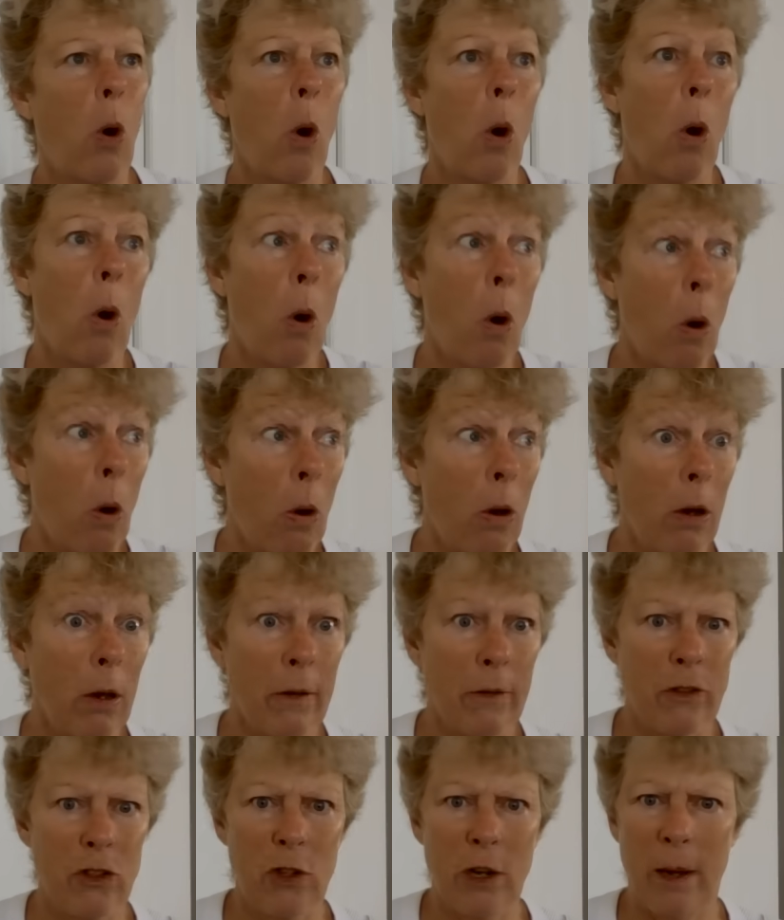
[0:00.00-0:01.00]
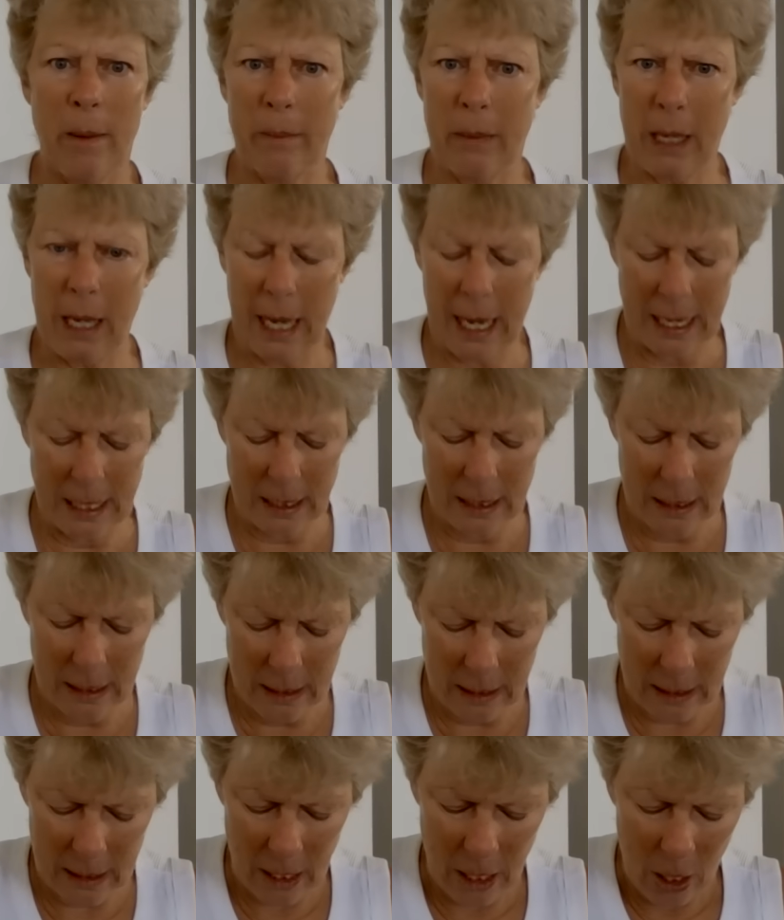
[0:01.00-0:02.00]
all of Trump
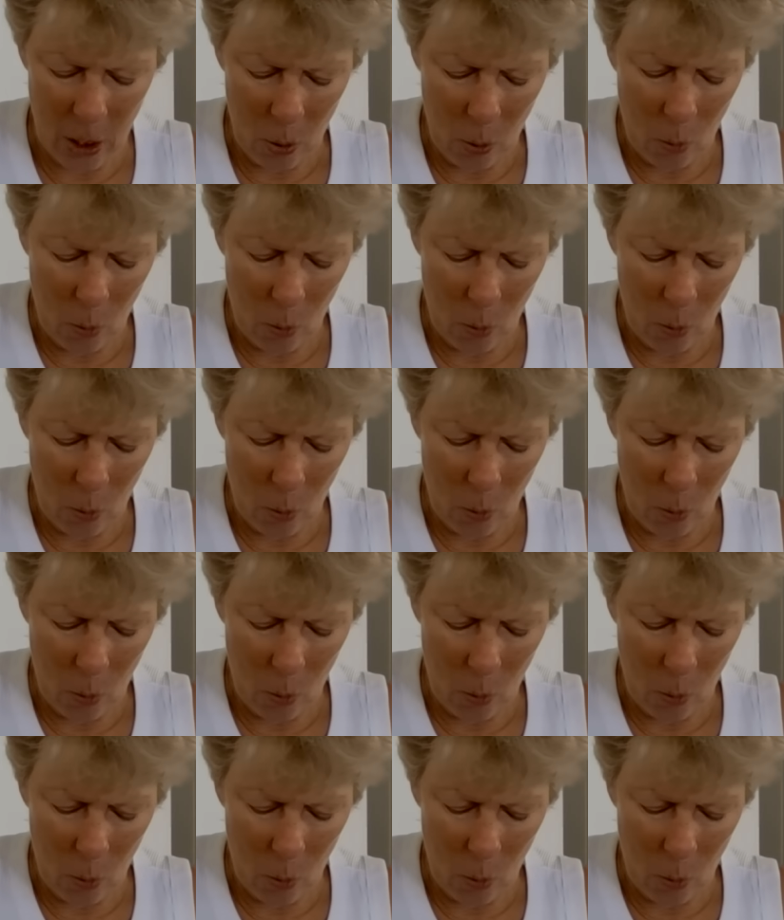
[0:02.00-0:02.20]
cases,